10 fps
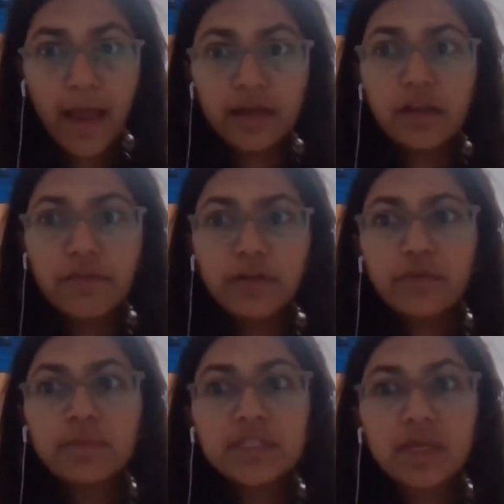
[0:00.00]
And
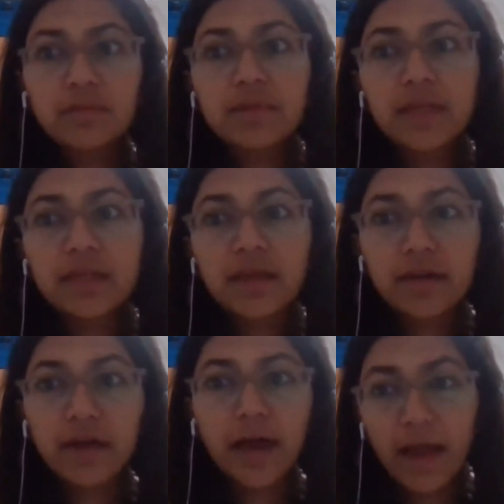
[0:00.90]
even if you miss
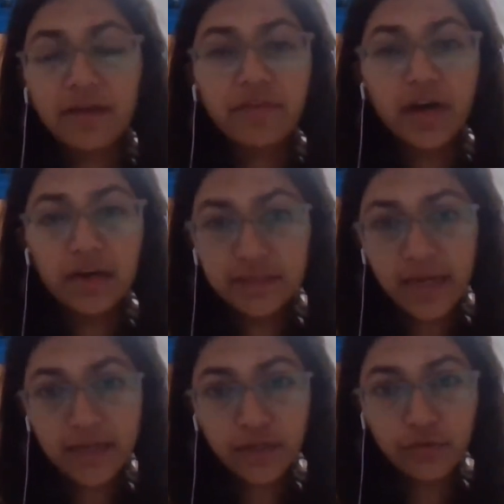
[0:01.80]
something, I've
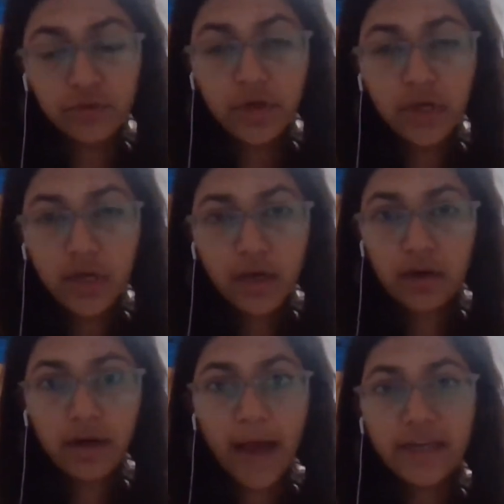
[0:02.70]
heard that,
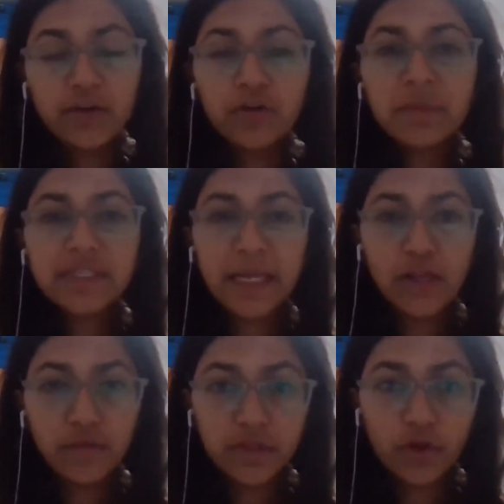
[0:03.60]
I did not miss
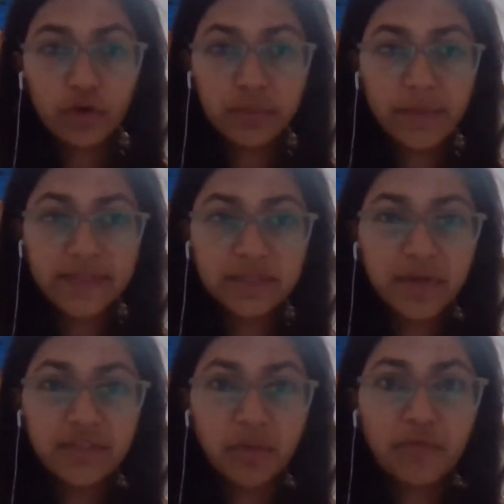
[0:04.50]
any of the
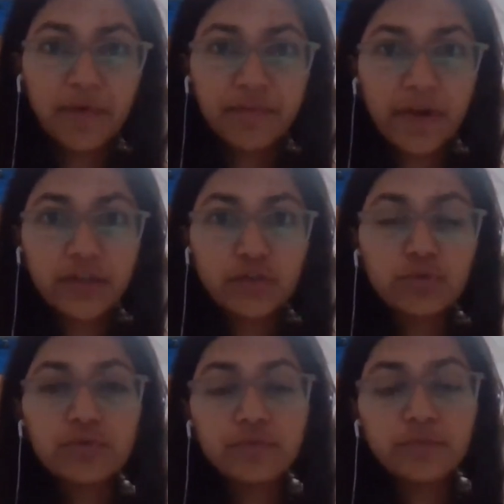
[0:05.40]
documents, but some of my
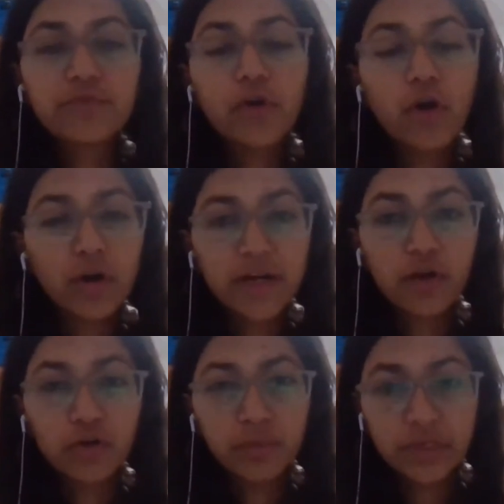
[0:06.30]
friends who forgot
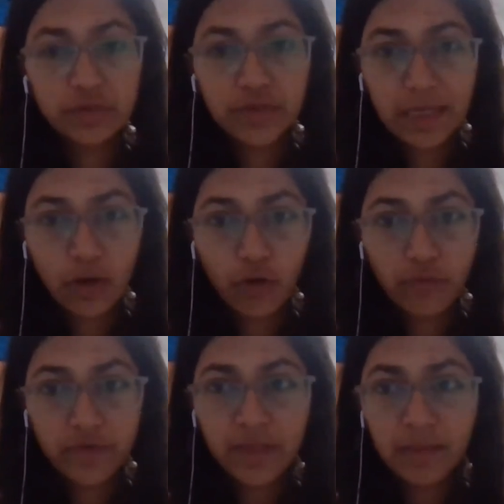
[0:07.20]
a document to take
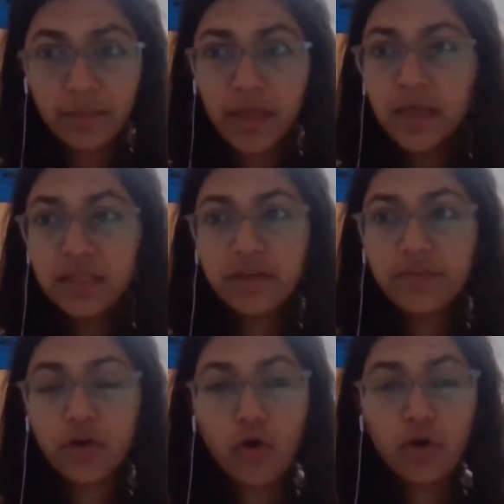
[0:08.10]
along with them,
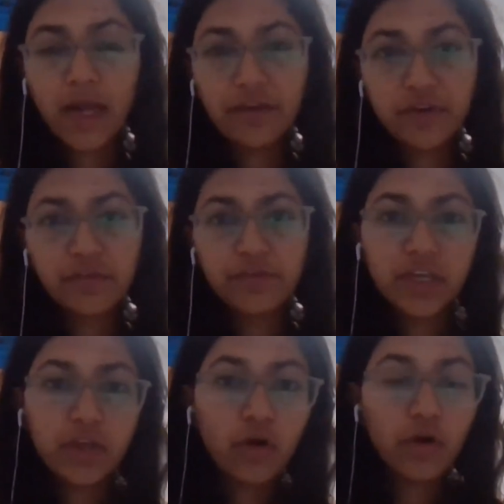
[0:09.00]
they were called after a
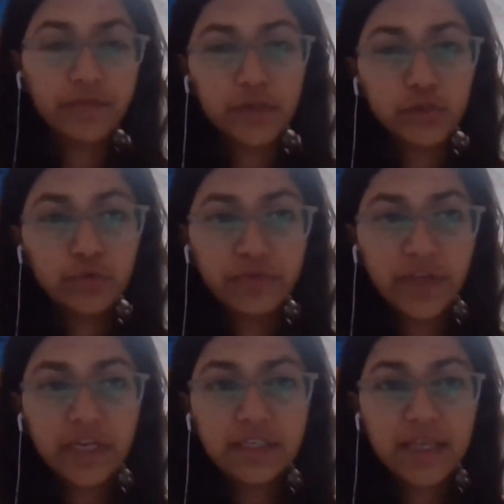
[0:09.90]
week or after 2
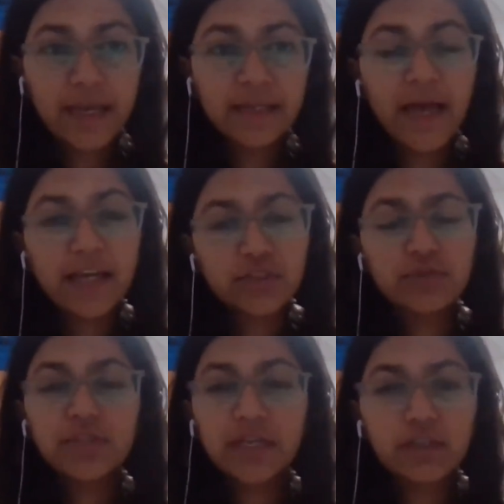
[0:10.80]
weeks and
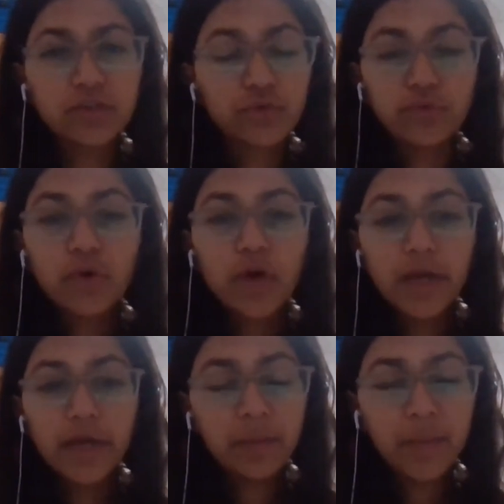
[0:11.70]
asked to send through
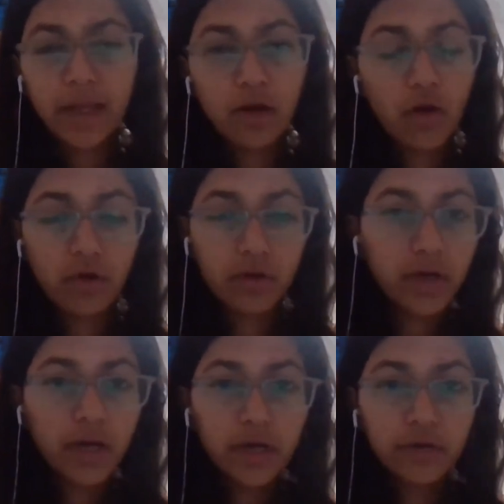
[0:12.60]
email,
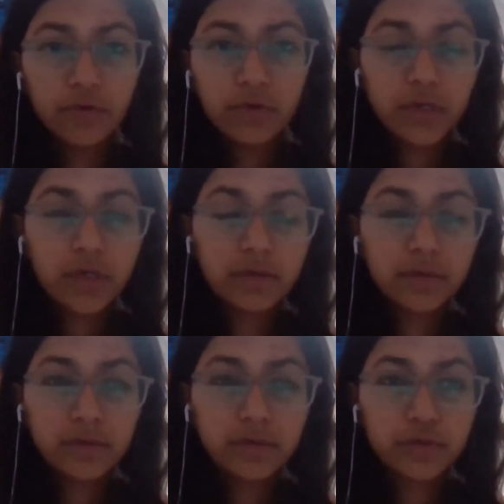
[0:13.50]
or
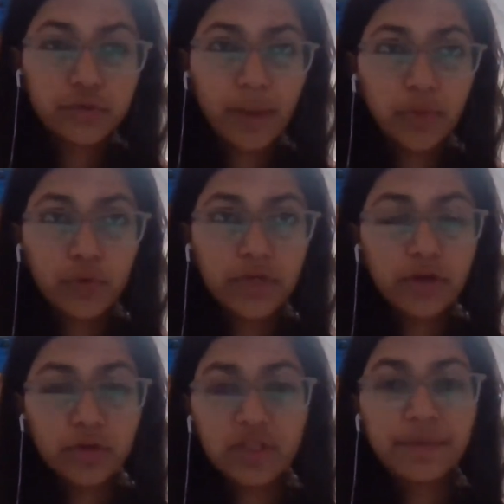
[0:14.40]
to
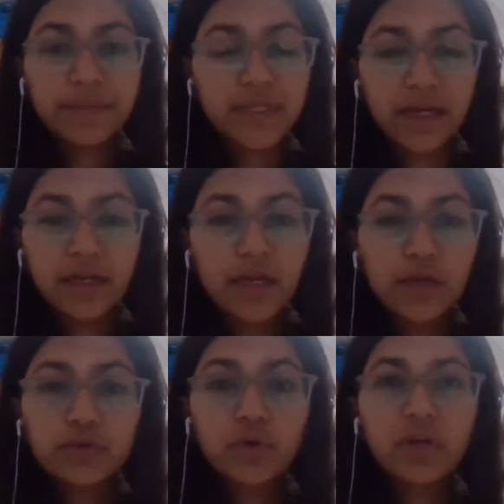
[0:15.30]
upload it on the website.
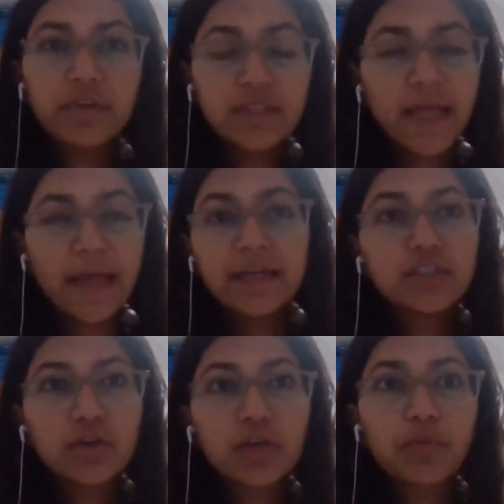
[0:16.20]
So even then,
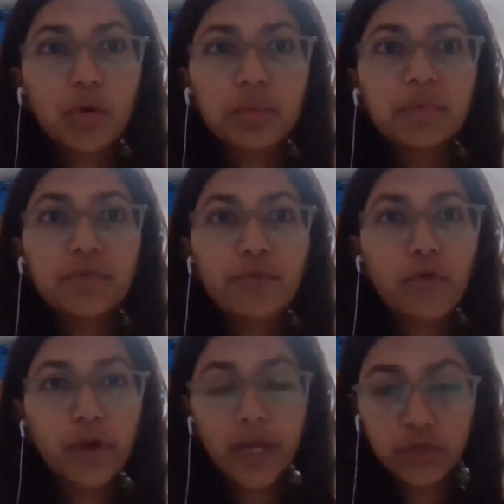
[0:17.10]
it's not a problem if you
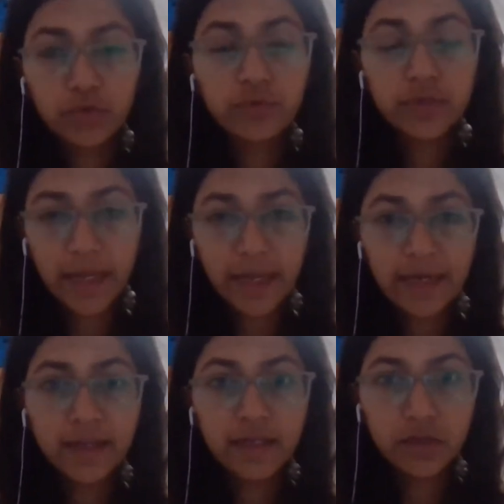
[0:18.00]
forget to
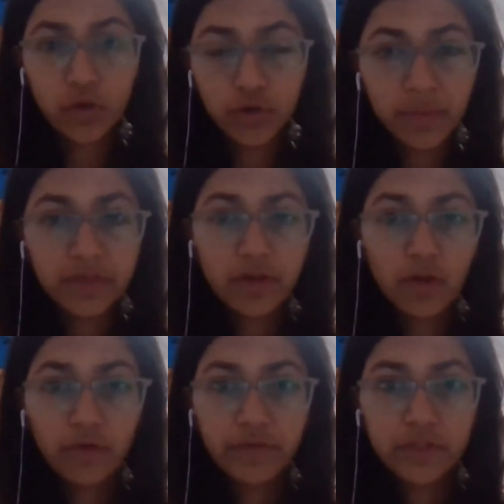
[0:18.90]
take any
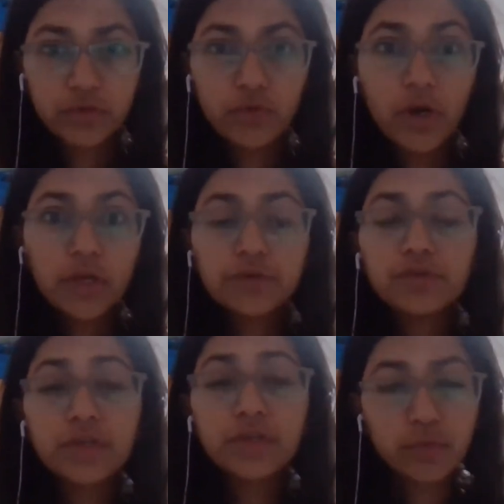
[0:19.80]
document along with you.
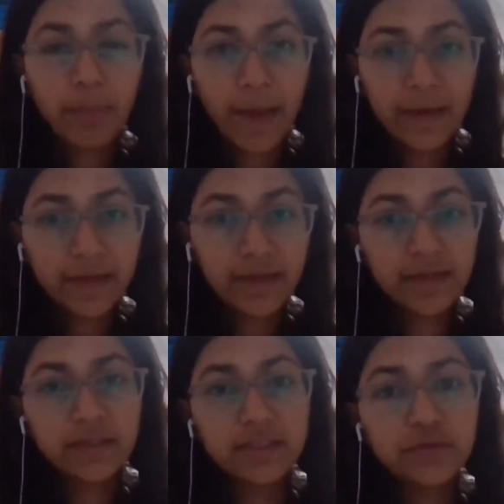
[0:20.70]
You don't need to
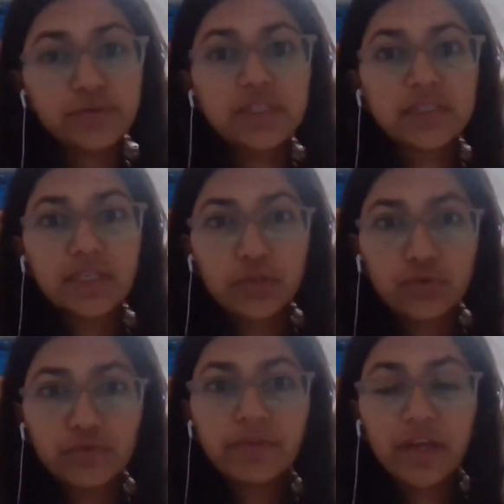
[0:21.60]
panic. You just
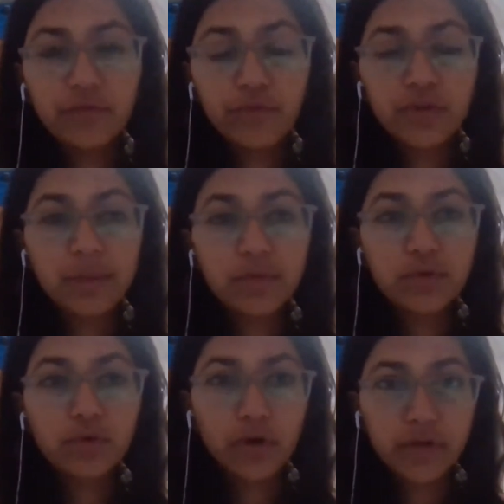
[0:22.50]
need to wait for
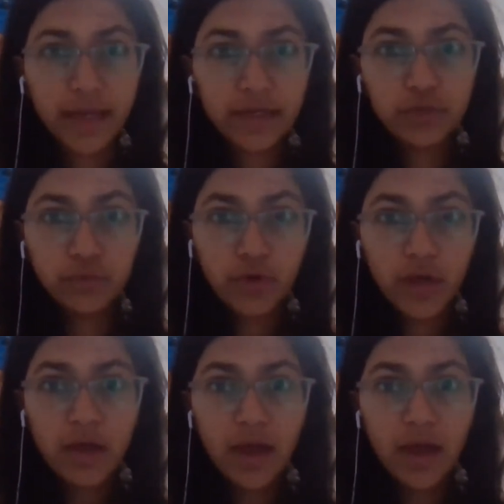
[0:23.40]
them to contact you.